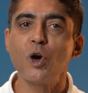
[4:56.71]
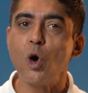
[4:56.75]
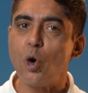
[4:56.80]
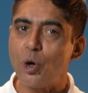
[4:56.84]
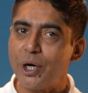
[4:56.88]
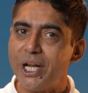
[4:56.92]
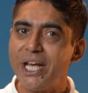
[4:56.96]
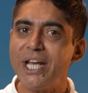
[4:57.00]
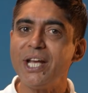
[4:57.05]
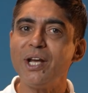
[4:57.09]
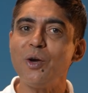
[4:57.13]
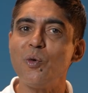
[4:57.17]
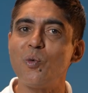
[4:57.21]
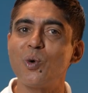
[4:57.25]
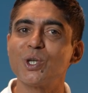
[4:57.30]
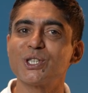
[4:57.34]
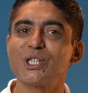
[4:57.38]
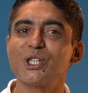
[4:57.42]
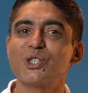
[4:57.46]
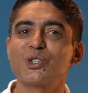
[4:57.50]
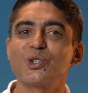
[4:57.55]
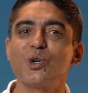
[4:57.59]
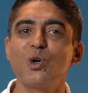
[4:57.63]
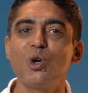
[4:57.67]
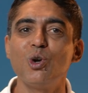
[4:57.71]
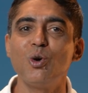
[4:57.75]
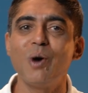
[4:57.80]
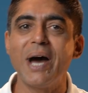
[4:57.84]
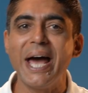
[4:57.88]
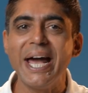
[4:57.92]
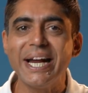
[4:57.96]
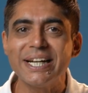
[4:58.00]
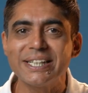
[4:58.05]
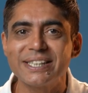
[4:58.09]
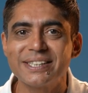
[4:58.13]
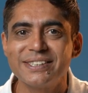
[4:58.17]
coding was a solo
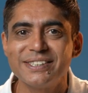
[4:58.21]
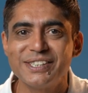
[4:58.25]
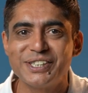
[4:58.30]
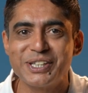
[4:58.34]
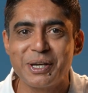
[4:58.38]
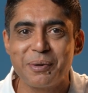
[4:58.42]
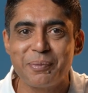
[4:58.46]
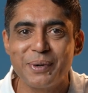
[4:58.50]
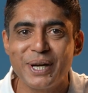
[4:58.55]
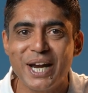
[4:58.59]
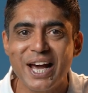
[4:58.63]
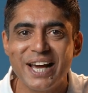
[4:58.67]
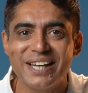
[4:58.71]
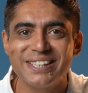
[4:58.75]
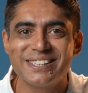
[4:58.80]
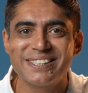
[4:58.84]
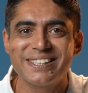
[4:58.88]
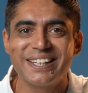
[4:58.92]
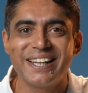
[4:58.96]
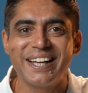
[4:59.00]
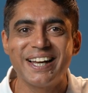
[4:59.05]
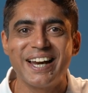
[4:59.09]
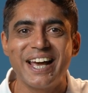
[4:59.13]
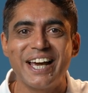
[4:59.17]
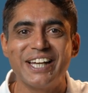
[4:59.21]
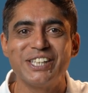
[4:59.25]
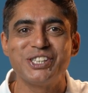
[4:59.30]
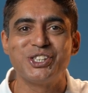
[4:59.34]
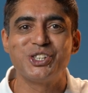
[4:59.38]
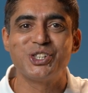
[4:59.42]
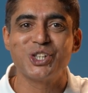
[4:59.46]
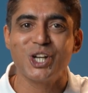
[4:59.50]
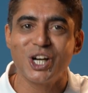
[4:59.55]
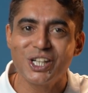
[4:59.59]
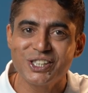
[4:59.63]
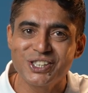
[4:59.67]
act, Gemini CLI
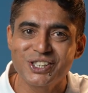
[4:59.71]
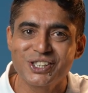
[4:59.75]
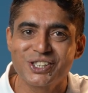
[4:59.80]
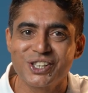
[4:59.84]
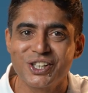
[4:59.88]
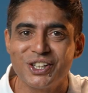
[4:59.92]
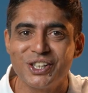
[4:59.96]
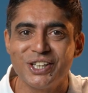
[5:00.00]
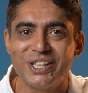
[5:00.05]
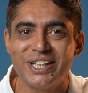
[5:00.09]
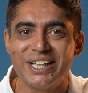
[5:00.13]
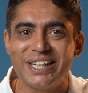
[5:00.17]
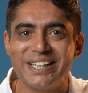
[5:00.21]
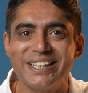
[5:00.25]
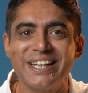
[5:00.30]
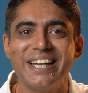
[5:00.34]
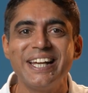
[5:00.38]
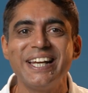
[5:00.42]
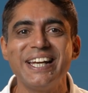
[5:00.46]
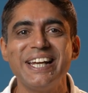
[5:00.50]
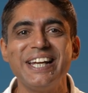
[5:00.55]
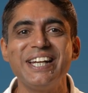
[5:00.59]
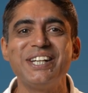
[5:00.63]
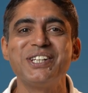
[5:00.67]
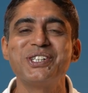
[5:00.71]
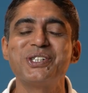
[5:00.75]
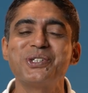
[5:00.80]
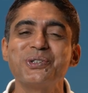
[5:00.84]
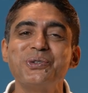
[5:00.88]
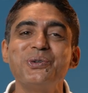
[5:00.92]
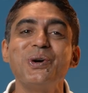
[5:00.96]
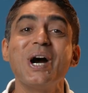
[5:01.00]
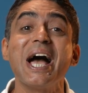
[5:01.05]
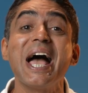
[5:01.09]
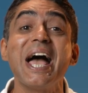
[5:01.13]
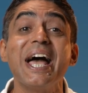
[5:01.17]
just turned it
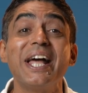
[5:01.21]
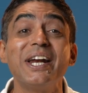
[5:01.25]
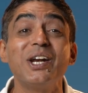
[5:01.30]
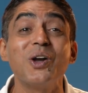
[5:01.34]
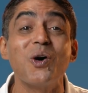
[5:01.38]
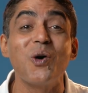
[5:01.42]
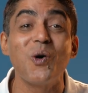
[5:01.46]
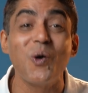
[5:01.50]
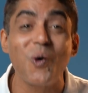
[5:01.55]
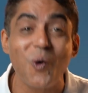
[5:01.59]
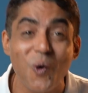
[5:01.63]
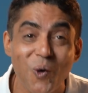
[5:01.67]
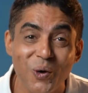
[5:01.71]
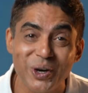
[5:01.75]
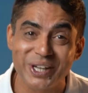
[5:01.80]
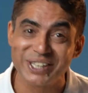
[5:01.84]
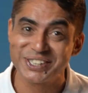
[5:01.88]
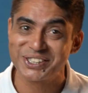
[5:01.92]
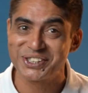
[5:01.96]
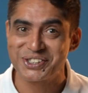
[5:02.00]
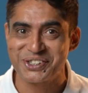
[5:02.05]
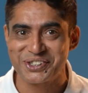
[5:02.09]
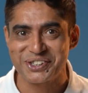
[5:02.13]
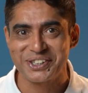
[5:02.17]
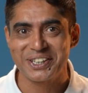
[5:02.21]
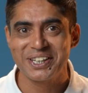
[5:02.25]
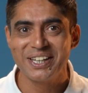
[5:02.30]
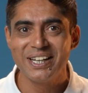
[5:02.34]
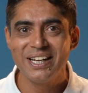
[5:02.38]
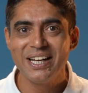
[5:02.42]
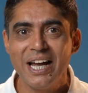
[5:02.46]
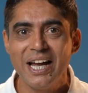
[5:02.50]
into an orchestra.